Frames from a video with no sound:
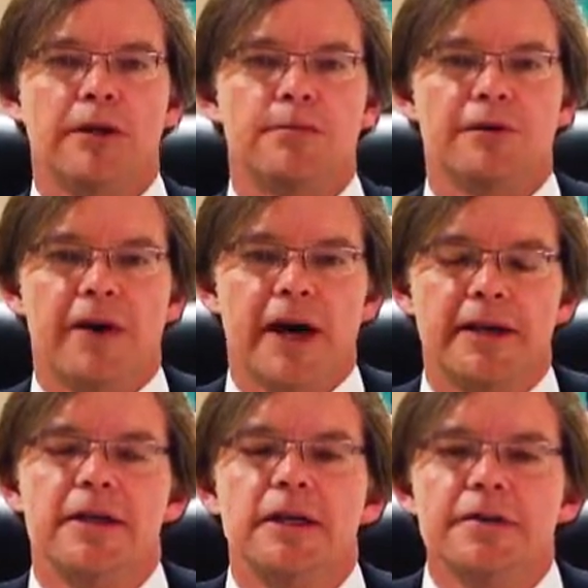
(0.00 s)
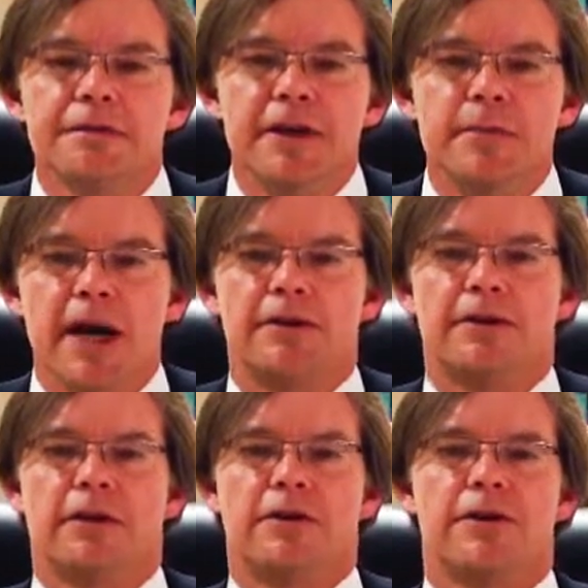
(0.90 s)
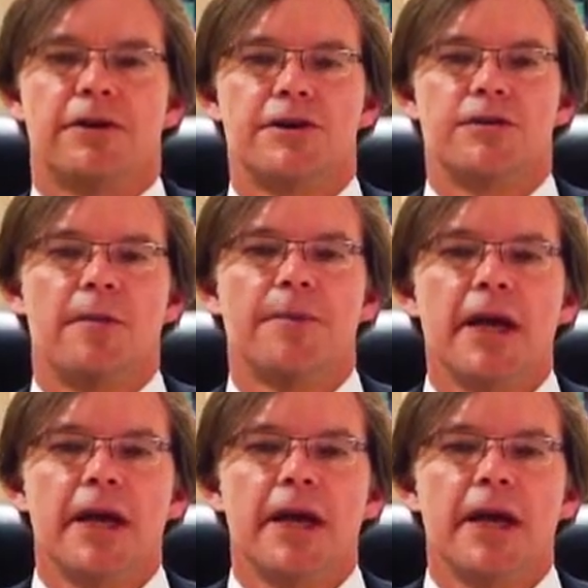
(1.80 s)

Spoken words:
How will it provide feedback to the learners?